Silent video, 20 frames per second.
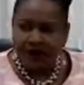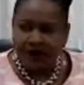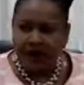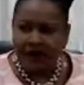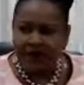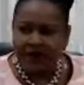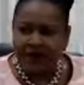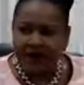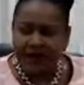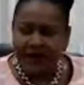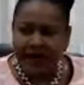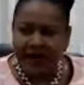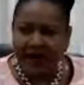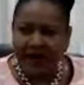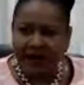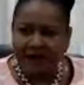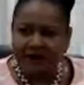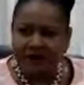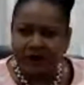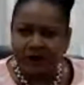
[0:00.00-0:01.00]
And then I
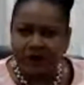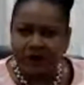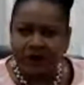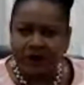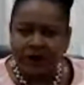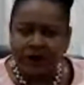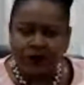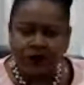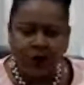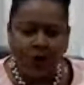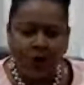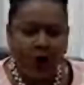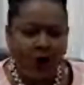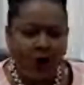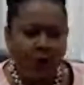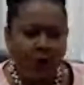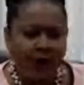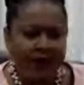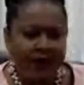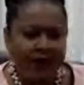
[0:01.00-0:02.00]
have to to
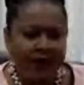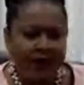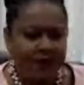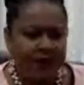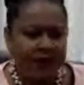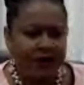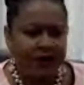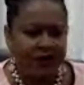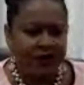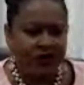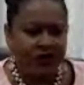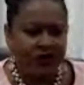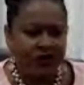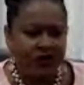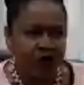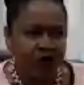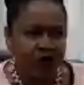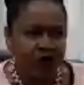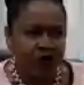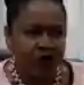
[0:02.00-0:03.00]
always be
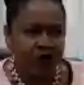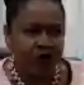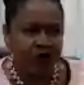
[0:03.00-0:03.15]
sure that